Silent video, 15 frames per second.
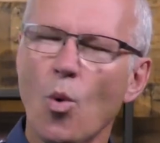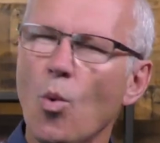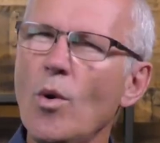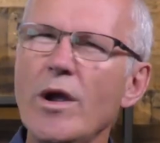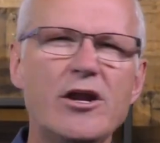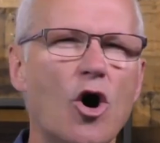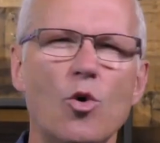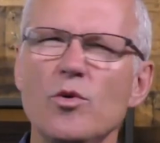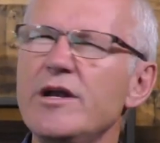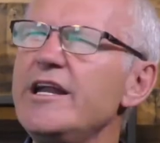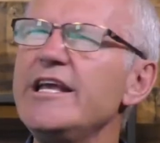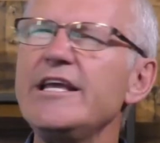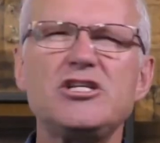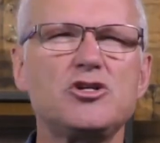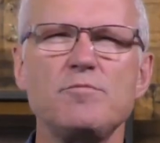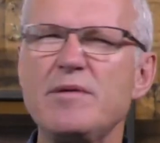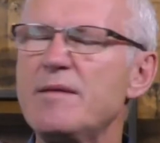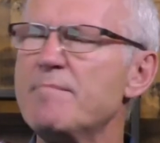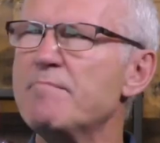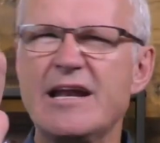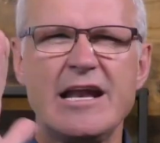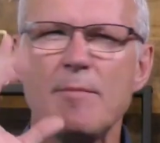We don't need to be
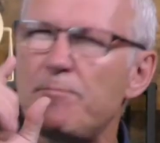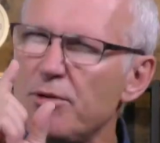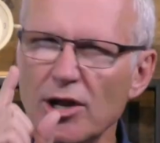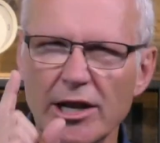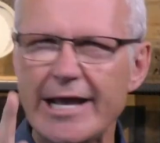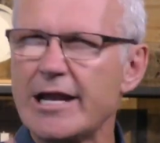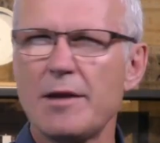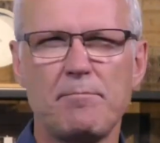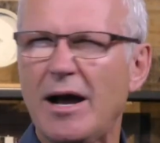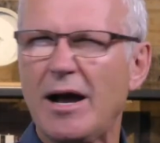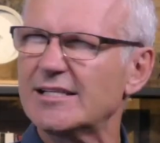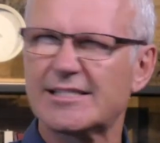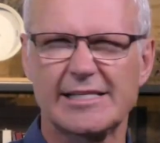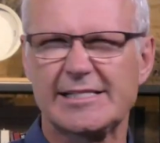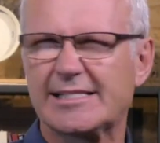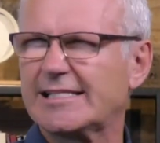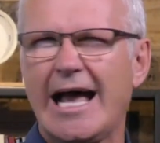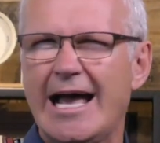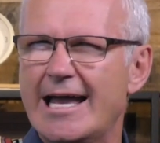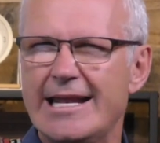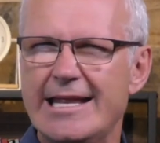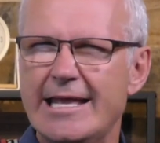manipulated by
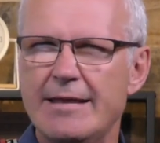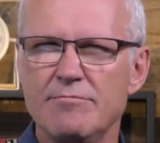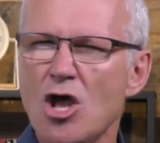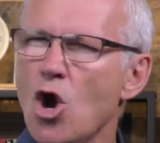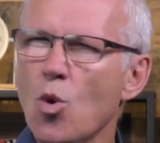society.